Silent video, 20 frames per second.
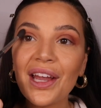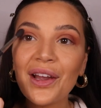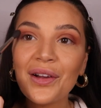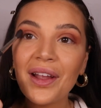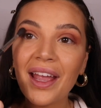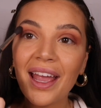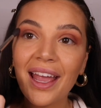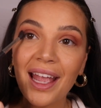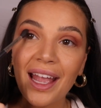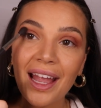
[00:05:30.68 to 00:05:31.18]

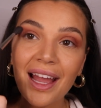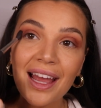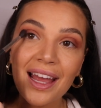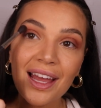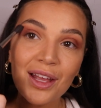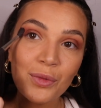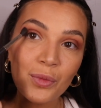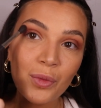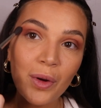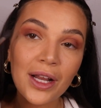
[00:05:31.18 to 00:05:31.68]
Okay,
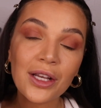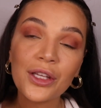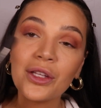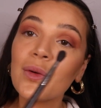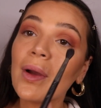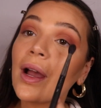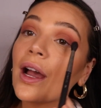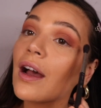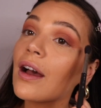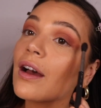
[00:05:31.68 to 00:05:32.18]
and when
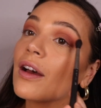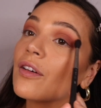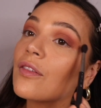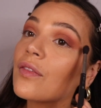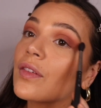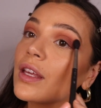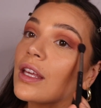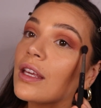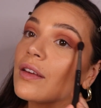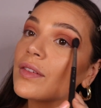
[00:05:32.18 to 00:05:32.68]
you have
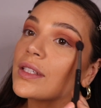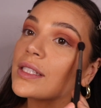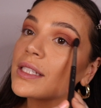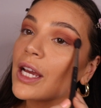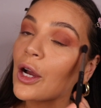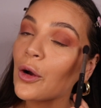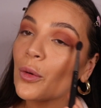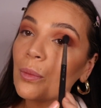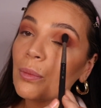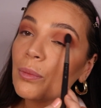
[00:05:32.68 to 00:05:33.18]
evened
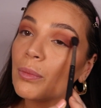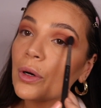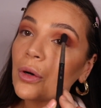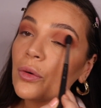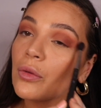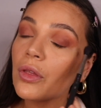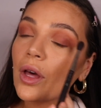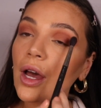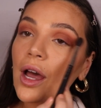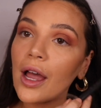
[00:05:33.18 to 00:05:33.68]
out
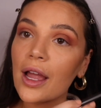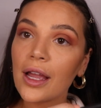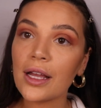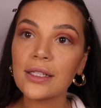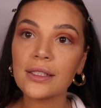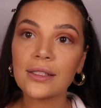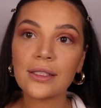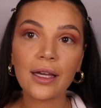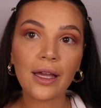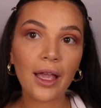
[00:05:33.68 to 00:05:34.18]
both
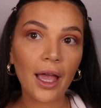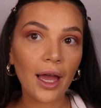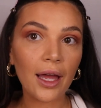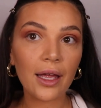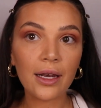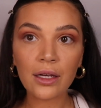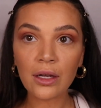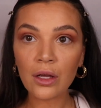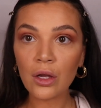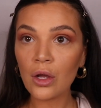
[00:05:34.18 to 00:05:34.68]
eyes,
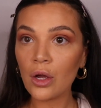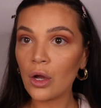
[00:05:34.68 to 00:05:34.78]
again,